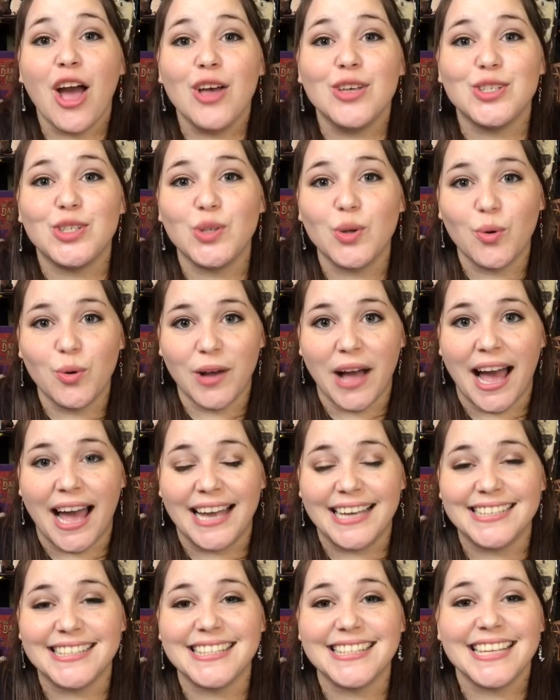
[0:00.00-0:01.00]
So
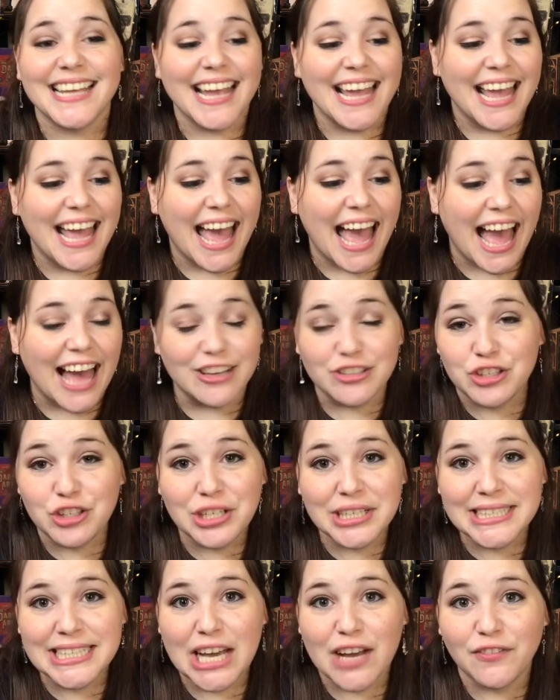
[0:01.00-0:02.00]
guys, as you
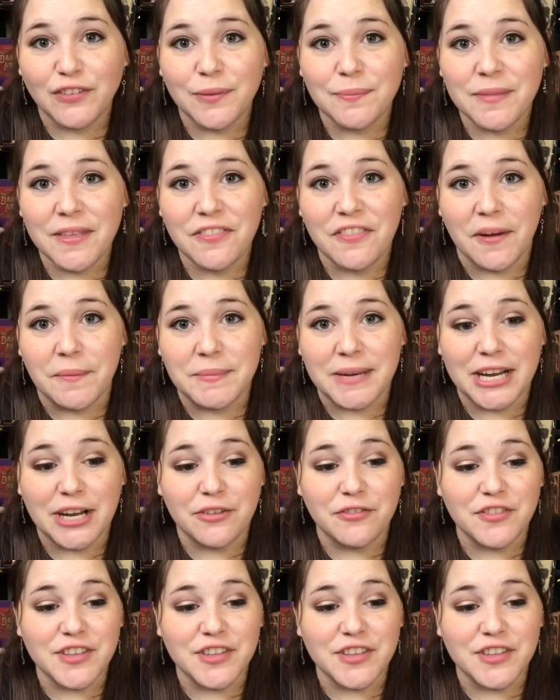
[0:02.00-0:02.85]
can tell from the thumbnail,